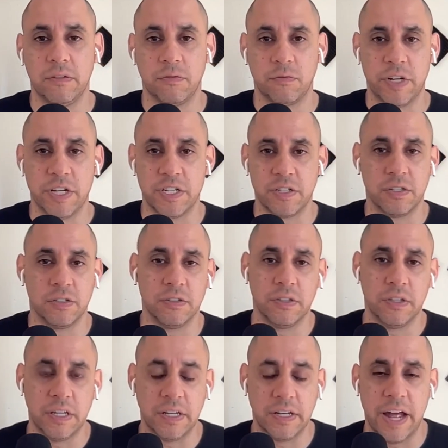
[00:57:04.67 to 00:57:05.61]

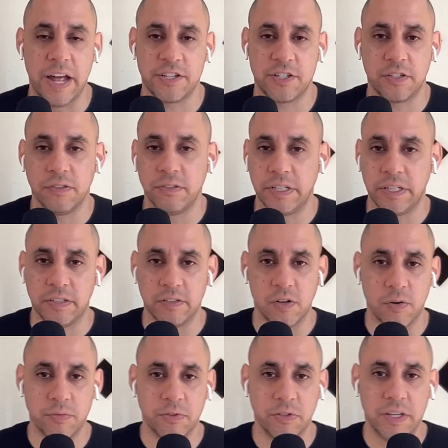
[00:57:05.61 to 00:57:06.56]
regionally, nationally, and
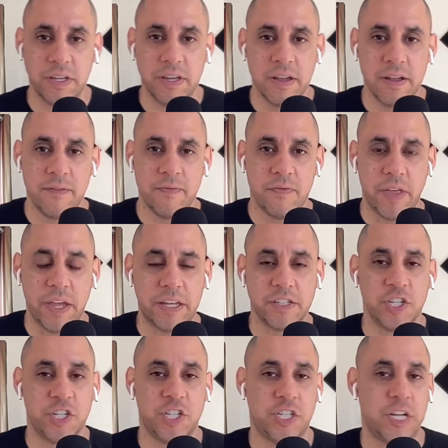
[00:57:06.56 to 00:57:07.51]
globally. They could
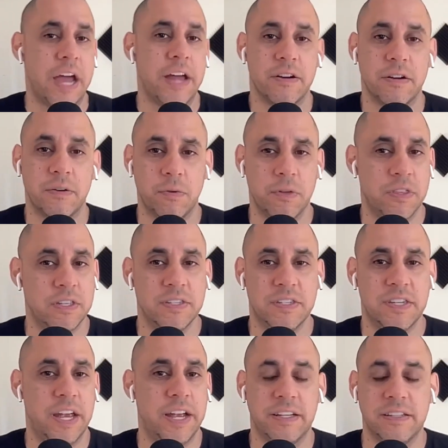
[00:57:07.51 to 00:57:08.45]
just shatter within
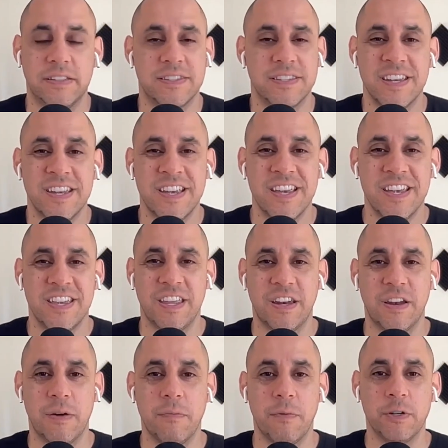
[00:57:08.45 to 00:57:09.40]
seconds.
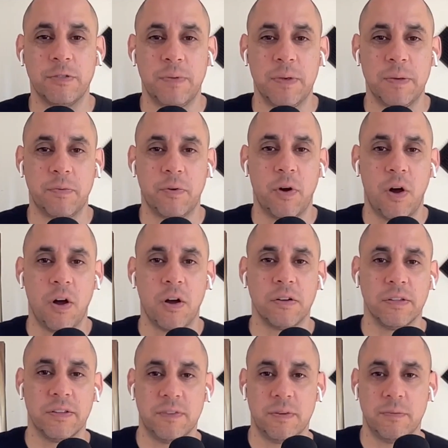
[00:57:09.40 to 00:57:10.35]
Most people
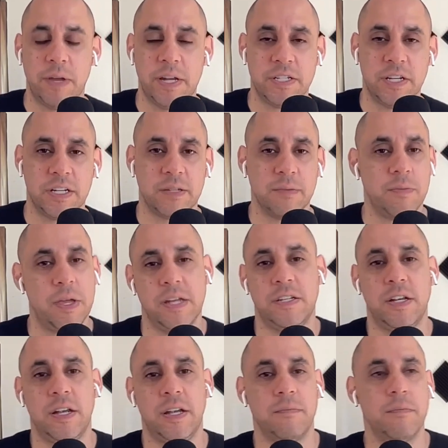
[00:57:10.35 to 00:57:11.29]
are living paycheck to
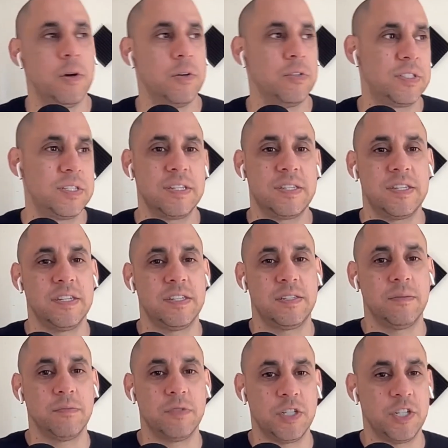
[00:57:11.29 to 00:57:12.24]
paycheck. Most
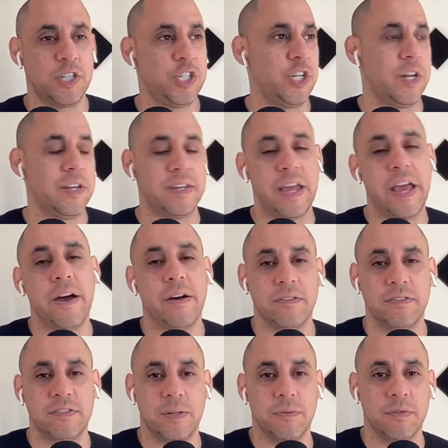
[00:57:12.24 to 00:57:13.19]
systems shut down
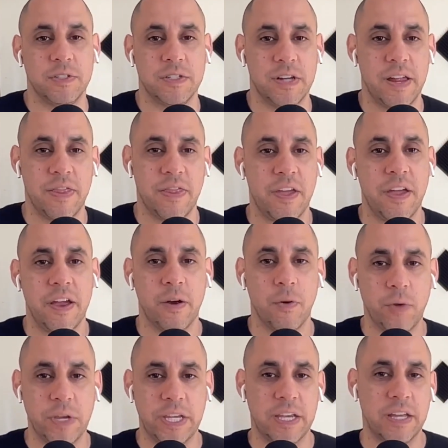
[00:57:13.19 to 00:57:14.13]
if someone's not there
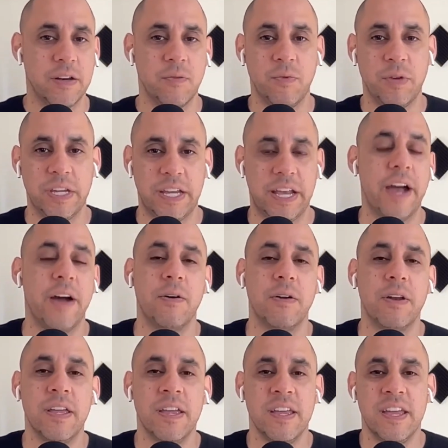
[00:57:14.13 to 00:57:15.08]
week in and week
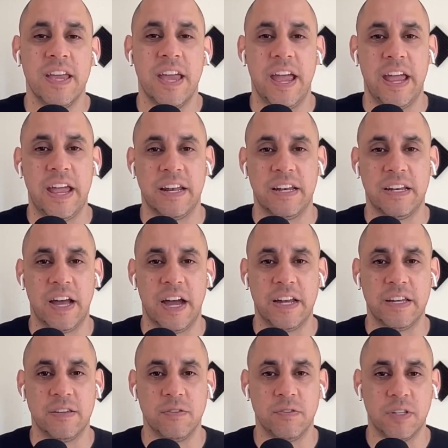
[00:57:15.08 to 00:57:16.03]
out. And
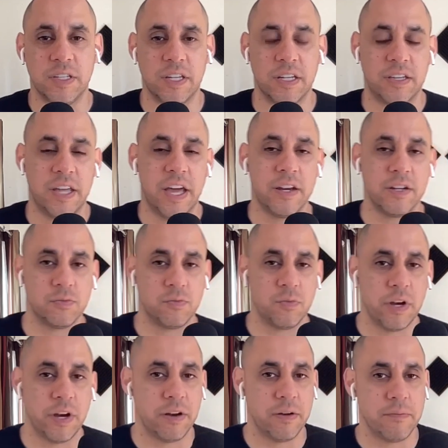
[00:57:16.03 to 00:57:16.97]
I do think that is
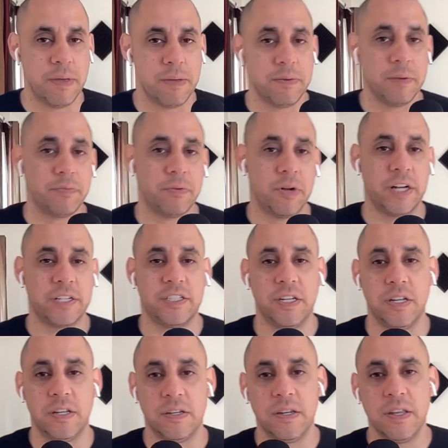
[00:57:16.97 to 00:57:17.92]
where maybe
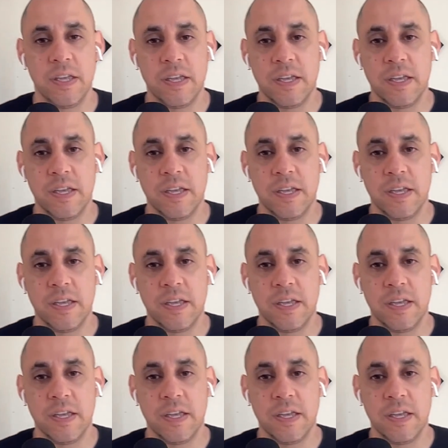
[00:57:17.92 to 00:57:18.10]
blockchains